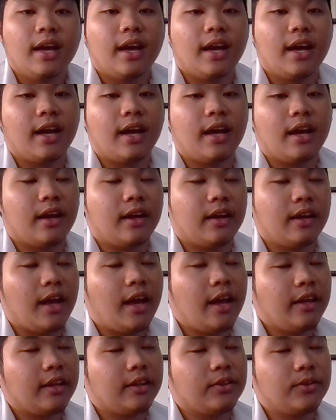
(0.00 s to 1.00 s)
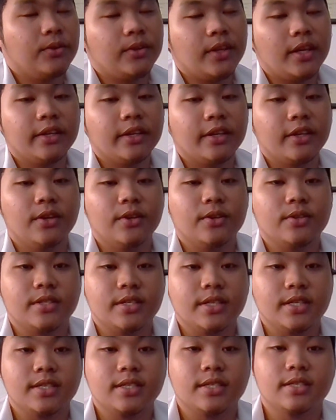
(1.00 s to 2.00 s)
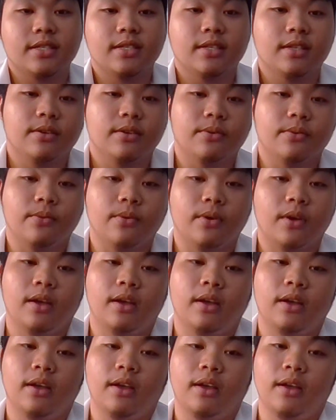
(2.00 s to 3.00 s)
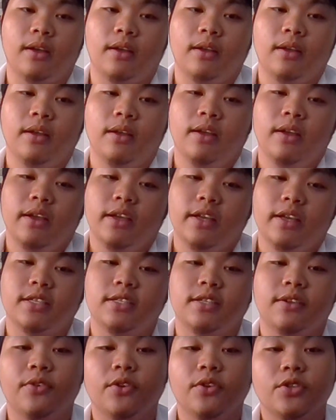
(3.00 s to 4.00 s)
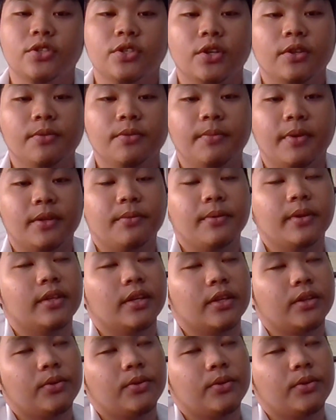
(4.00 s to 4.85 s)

Tooth ankylosis is the fusion between the